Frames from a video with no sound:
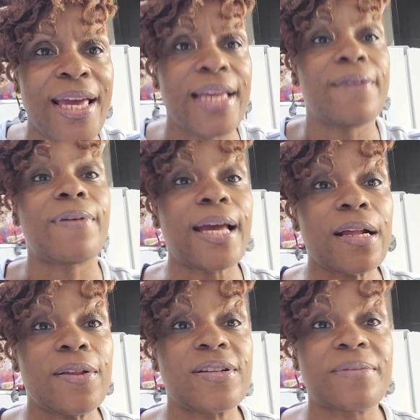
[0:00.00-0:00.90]
And if I
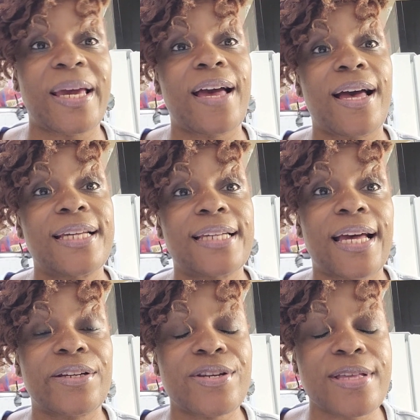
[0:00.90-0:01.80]
close my eyes,
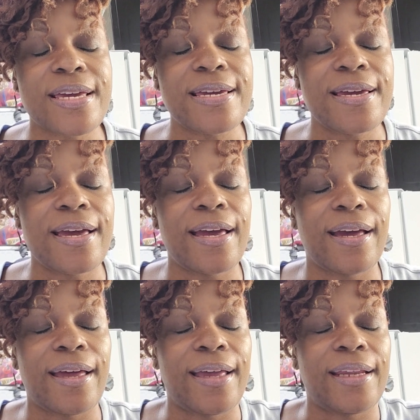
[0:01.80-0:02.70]
actually,
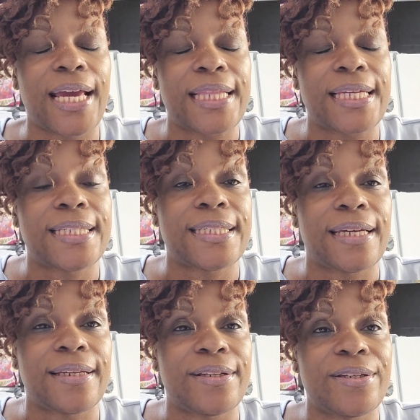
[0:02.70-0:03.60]
and I
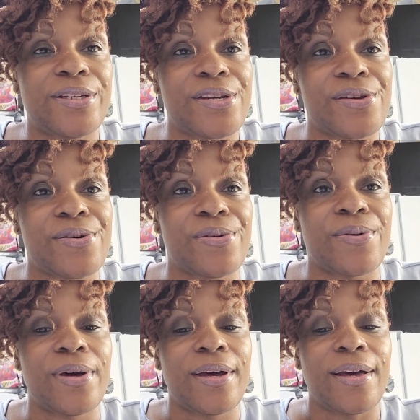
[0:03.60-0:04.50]
listen to